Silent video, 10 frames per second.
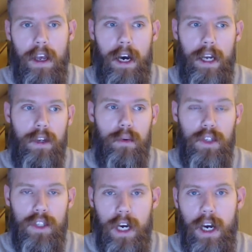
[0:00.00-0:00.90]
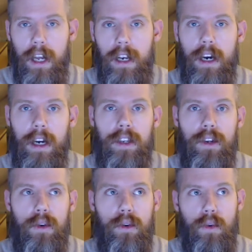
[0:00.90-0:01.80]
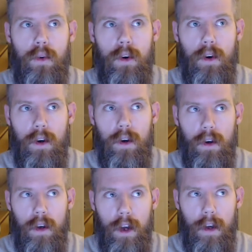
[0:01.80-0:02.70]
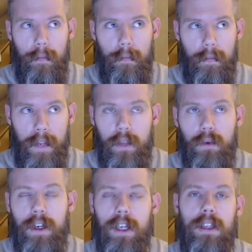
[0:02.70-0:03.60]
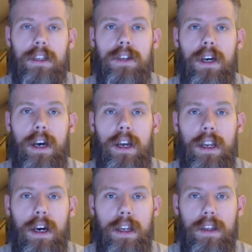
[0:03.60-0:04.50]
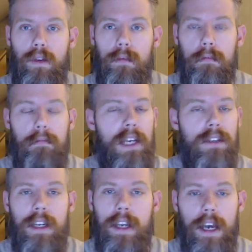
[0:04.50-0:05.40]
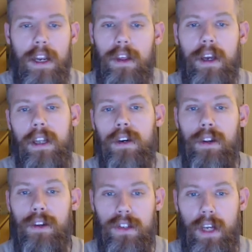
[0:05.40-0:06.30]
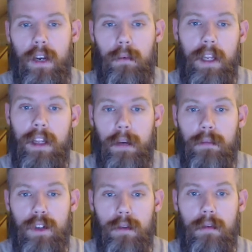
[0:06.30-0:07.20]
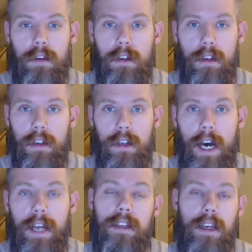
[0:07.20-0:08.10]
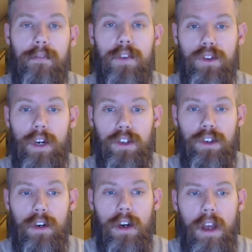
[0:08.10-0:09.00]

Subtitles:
I do Sun, I do networking design, I do basically anything under the sun when it comes to IT infrastructure.